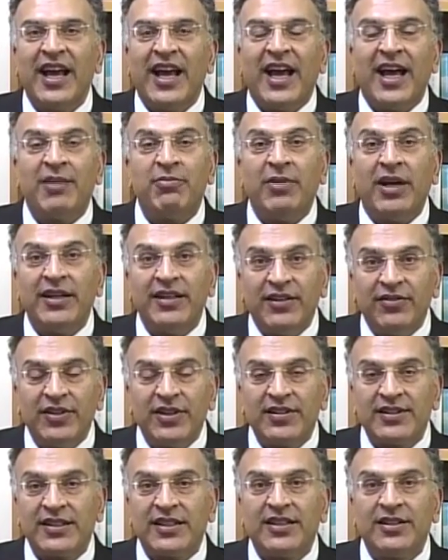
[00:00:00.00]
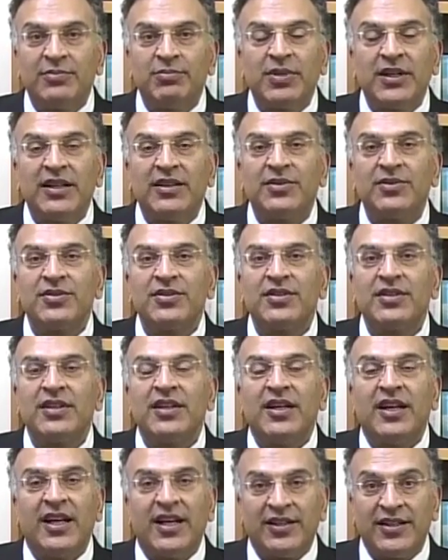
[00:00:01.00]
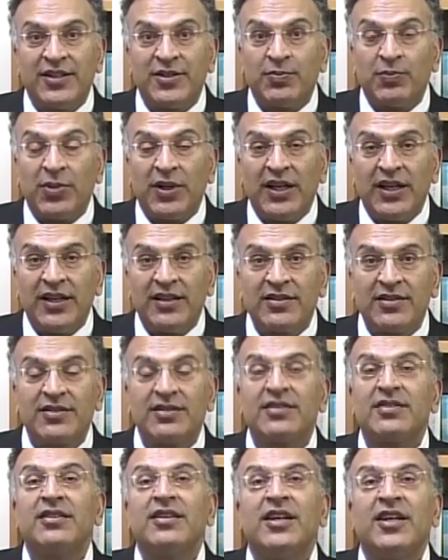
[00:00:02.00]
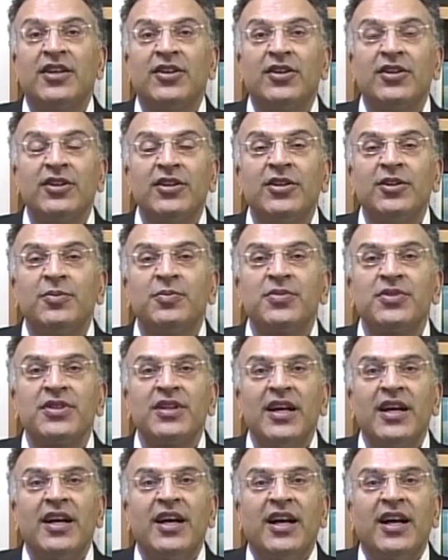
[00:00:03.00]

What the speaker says: And many of these compounds and these plants and herbs,